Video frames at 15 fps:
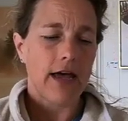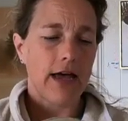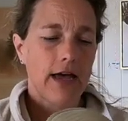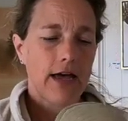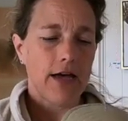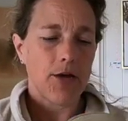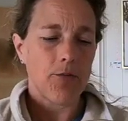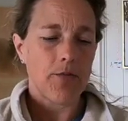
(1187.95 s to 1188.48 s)

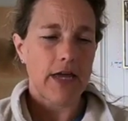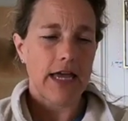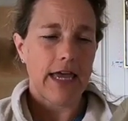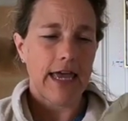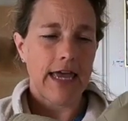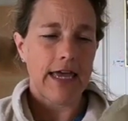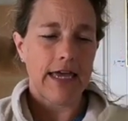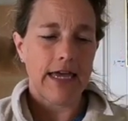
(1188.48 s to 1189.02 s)

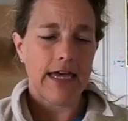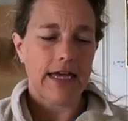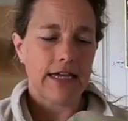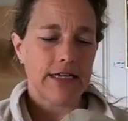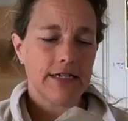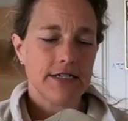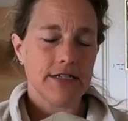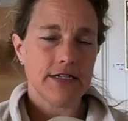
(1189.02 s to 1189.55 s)

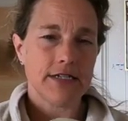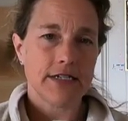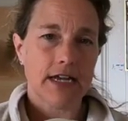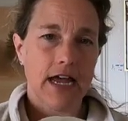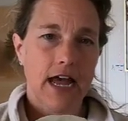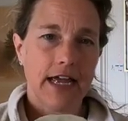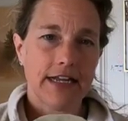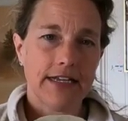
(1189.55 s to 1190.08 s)
And
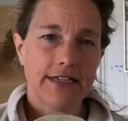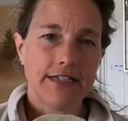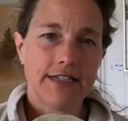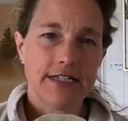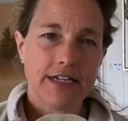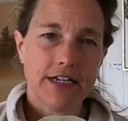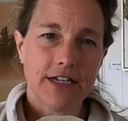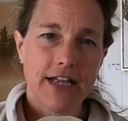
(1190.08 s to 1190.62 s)
I
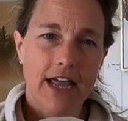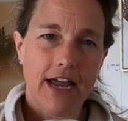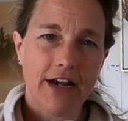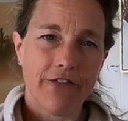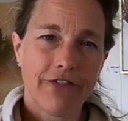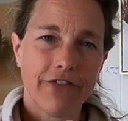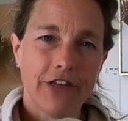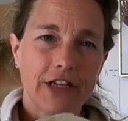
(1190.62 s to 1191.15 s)
did
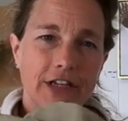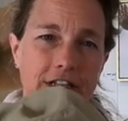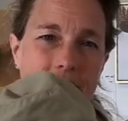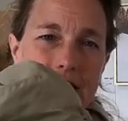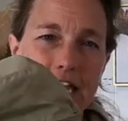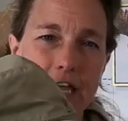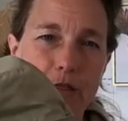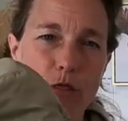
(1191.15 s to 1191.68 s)
kind of
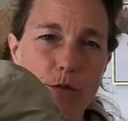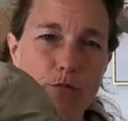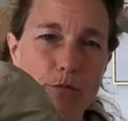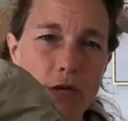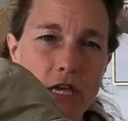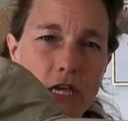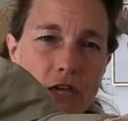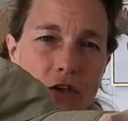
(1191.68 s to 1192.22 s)
feel like the
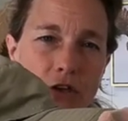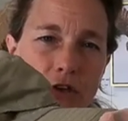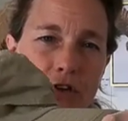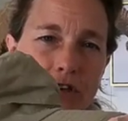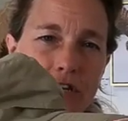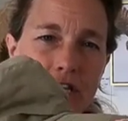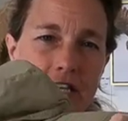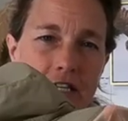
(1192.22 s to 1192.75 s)
peak
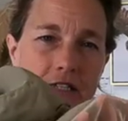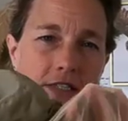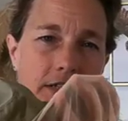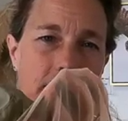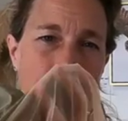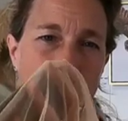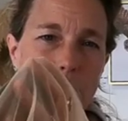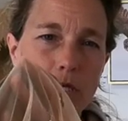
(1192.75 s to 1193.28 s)
could
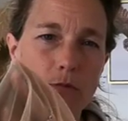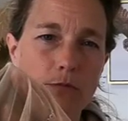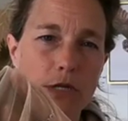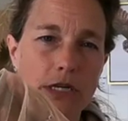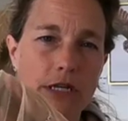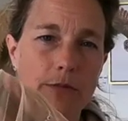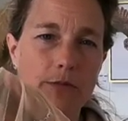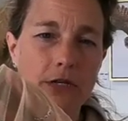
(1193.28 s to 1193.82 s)
easily be
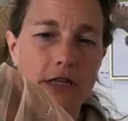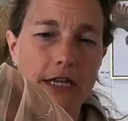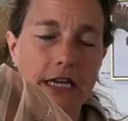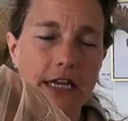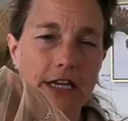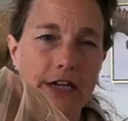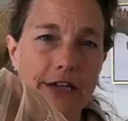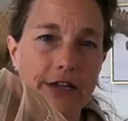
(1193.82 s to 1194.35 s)

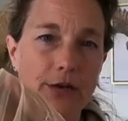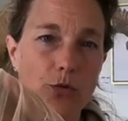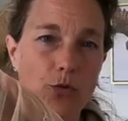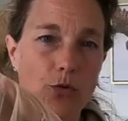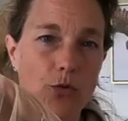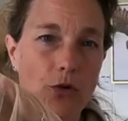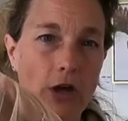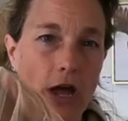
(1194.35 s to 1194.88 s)

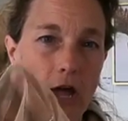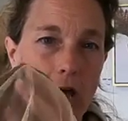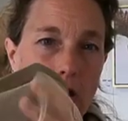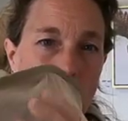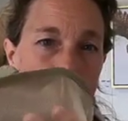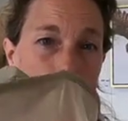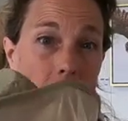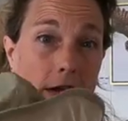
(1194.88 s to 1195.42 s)
manipulated
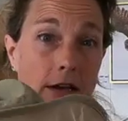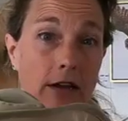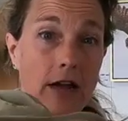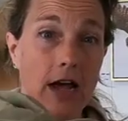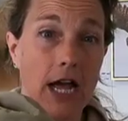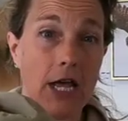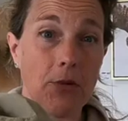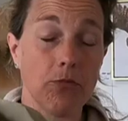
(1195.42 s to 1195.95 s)

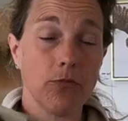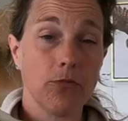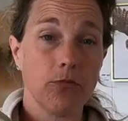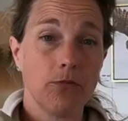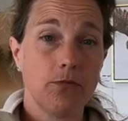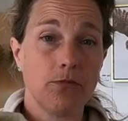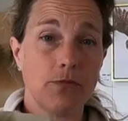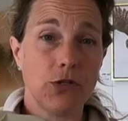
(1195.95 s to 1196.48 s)
when
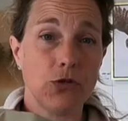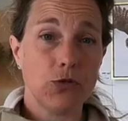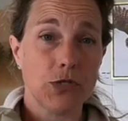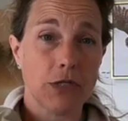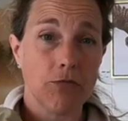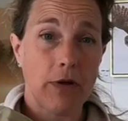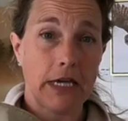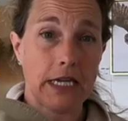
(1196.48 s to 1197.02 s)
I'm
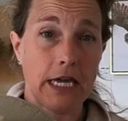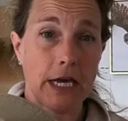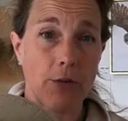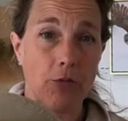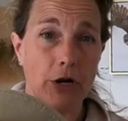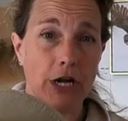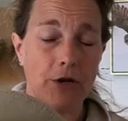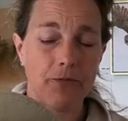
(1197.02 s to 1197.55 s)
using my
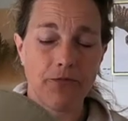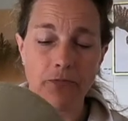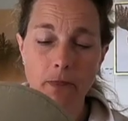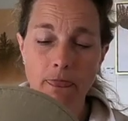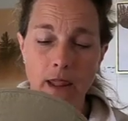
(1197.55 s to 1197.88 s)
camera.